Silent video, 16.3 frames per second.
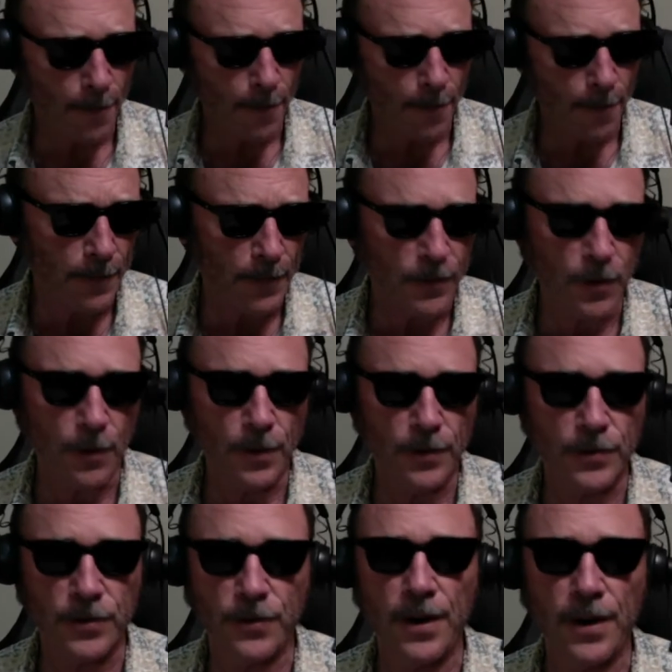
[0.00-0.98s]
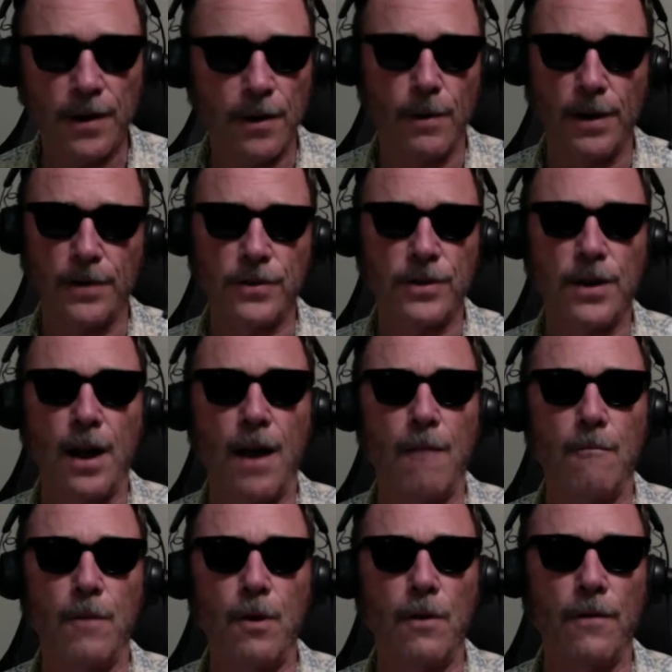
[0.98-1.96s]
So the sphere, when it's not
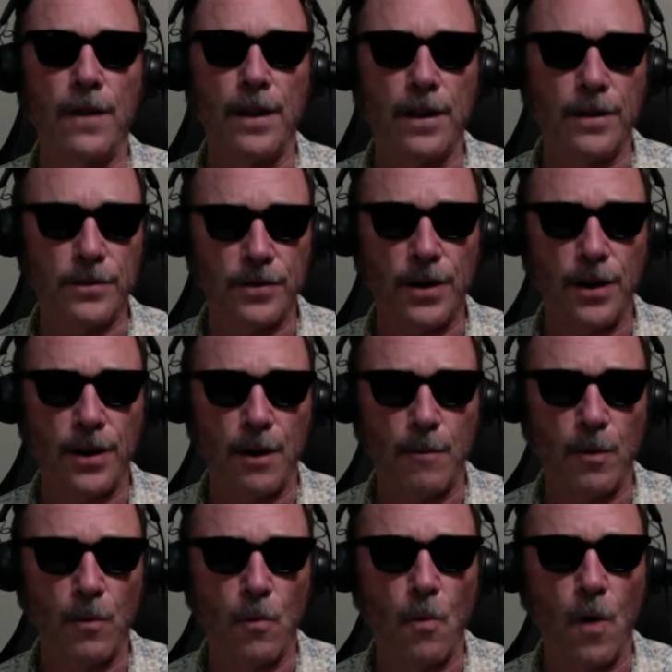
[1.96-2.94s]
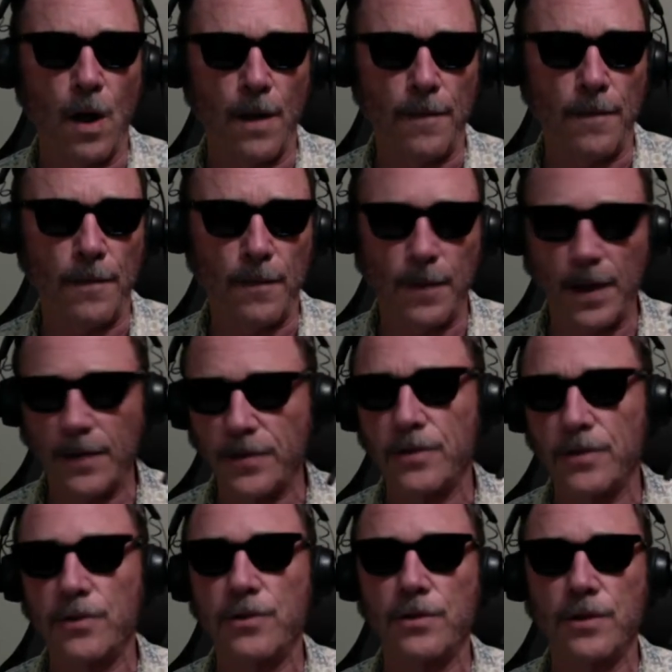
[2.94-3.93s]
moving, is the number 1. That's
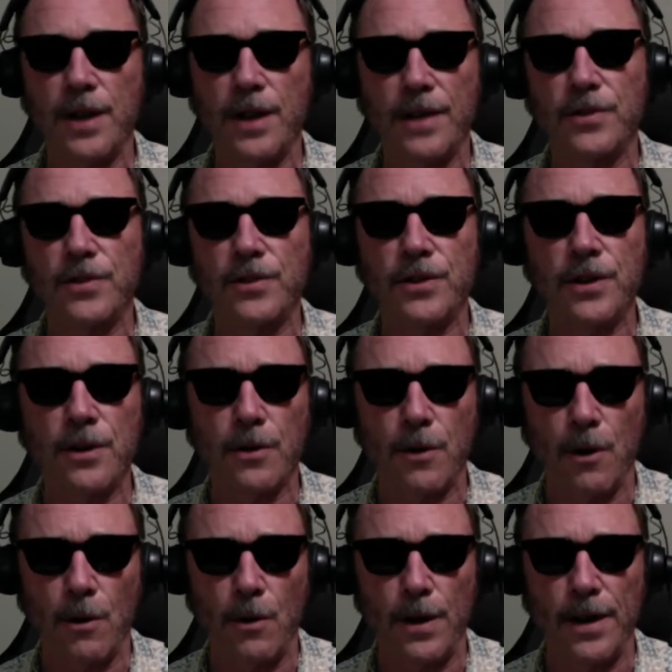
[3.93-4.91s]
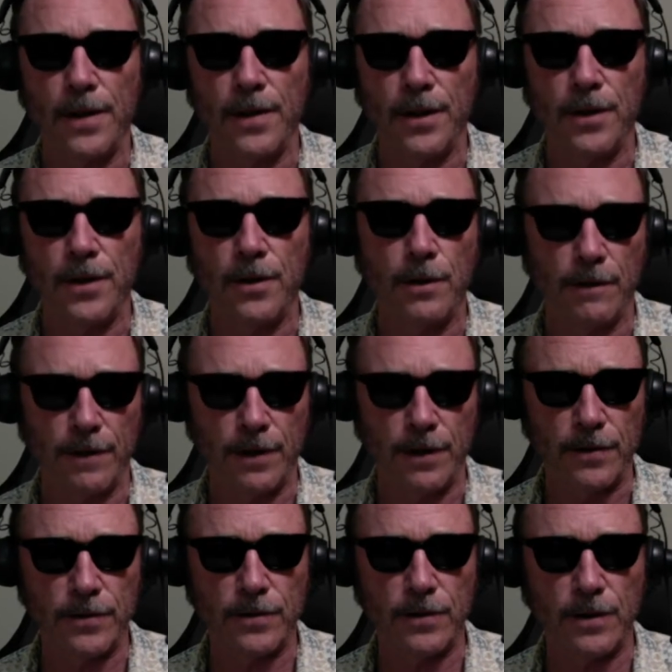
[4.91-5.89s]
0 in the
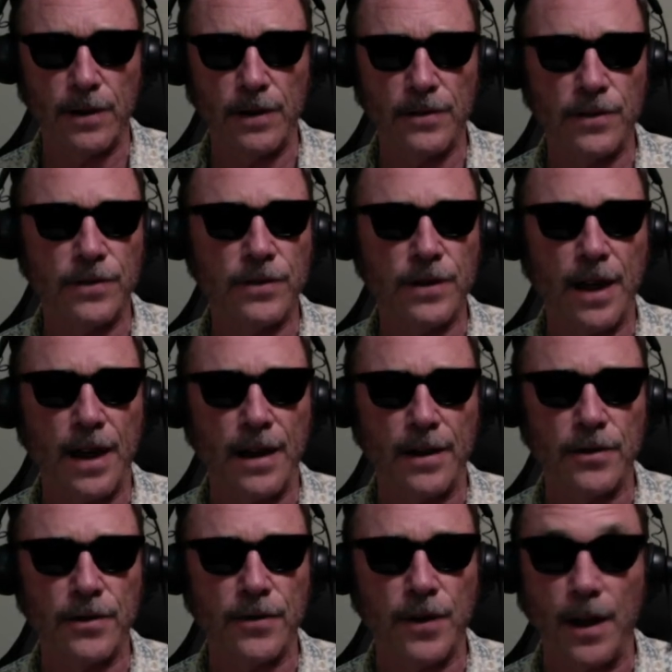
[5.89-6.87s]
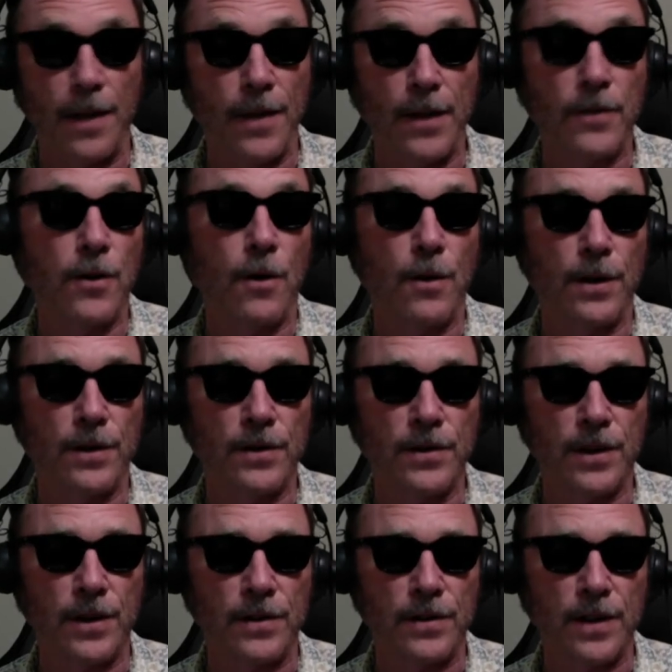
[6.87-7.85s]
universe, is a static sphere, and they don't
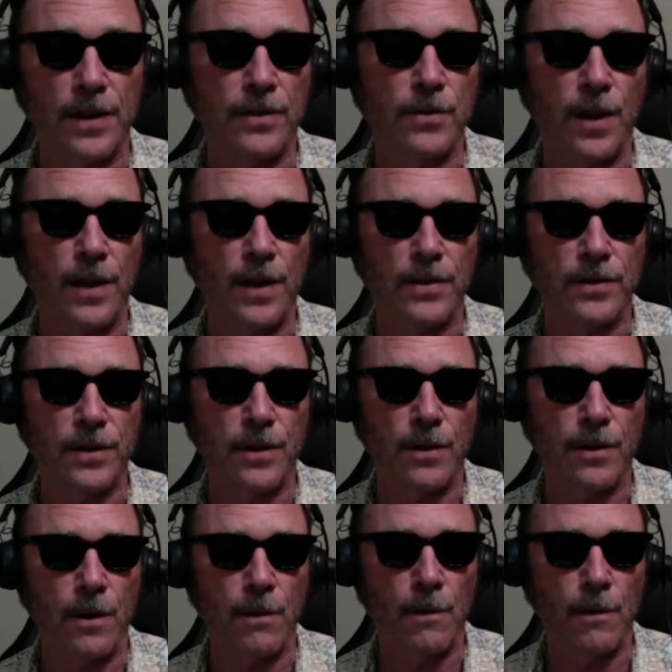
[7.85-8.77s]
exist. That's why it's 0.